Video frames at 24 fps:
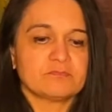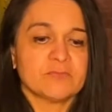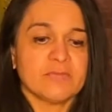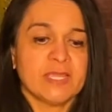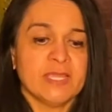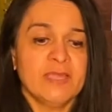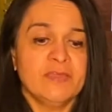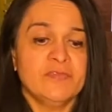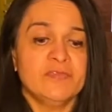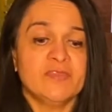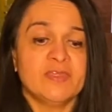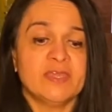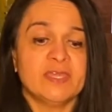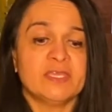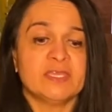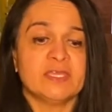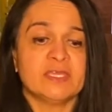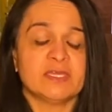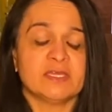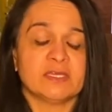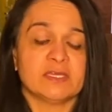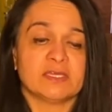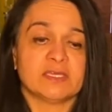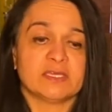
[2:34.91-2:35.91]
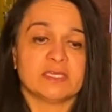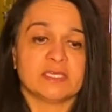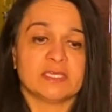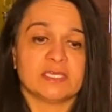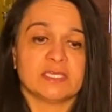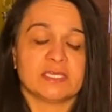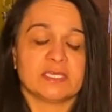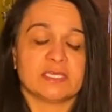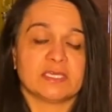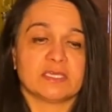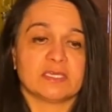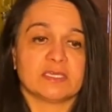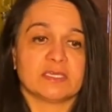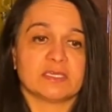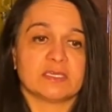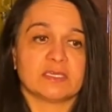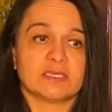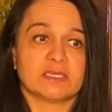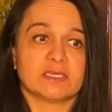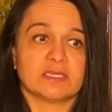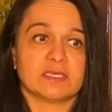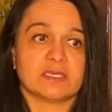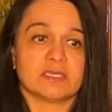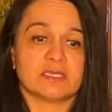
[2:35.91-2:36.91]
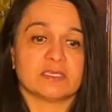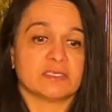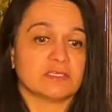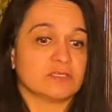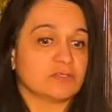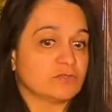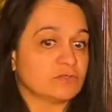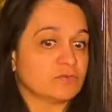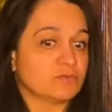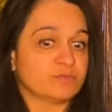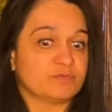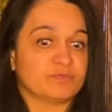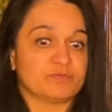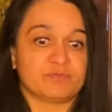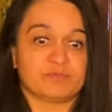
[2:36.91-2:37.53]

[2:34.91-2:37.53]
And then you